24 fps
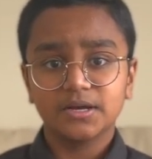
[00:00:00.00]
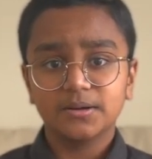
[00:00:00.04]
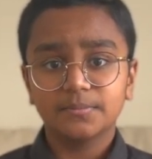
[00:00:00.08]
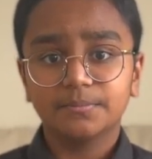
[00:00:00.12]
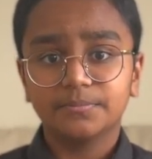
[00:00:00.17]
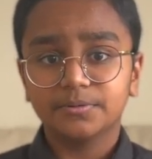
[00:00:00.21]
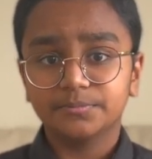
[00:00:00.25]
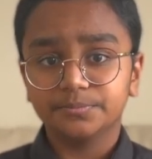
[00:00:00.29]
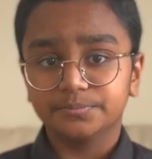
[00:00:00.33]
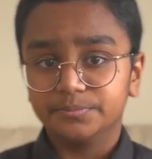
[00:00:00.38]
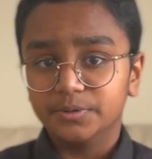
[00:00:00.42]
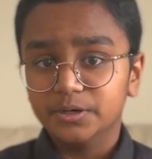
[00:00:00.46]

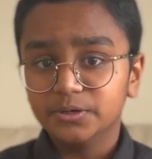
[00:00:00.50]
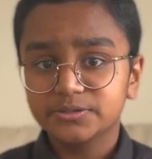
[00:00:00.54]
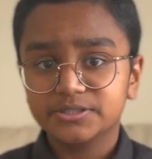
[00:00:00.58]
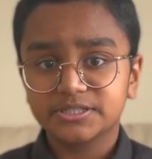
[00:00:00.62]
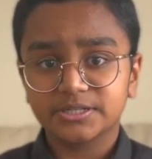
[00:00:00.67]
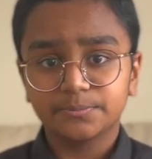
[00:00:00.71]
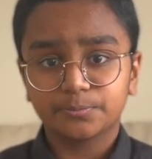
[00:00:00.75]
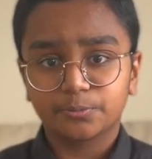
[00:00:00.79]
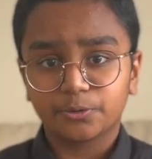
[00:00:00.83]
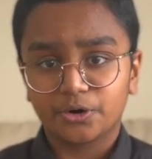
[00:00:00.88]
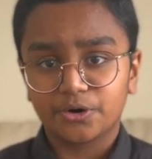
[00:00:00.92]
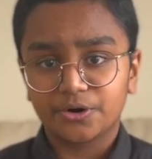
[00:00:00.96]
But most
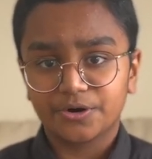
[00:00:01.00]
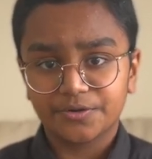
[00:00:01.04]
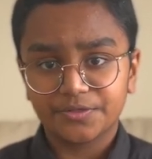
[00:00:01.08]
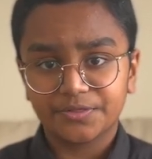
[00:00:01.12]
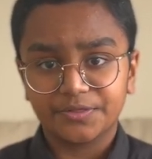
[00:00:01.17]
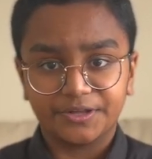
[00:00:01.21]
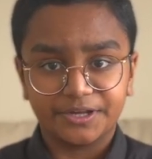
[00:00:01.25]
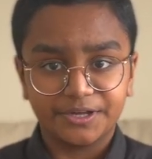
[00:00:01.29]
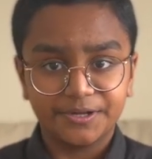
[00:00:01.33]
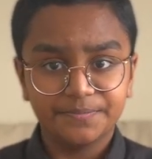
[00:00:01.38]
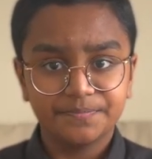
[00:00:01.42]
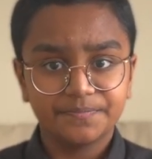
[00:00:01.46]

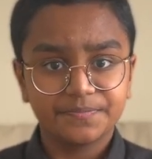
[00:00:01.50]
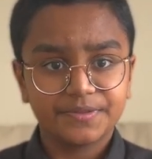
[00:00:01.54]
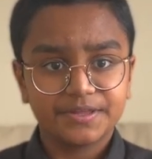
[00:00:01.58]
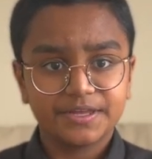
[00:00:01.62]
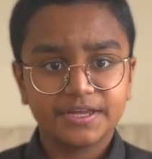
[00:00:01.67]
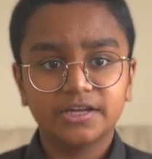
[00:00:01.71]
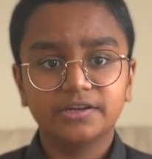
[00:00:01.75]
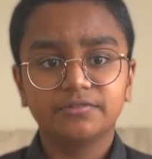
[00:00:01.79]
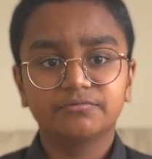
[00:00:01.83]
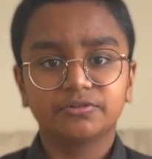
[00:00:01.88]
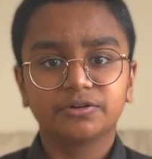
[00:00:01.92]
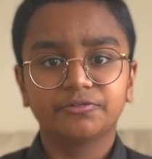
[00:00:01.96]
importantly,
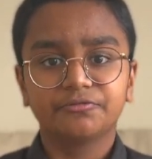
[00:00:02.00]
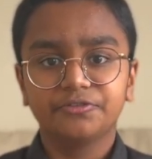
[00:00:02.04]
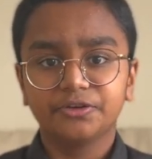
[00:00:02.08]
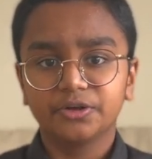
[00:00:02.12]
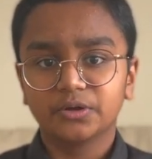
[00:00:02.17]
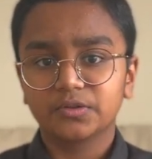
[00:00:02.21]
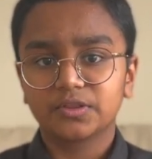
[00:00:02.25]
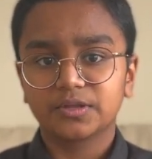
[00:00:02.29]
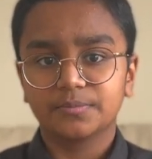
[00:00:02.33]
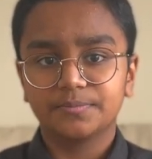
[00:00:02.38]
it revealed the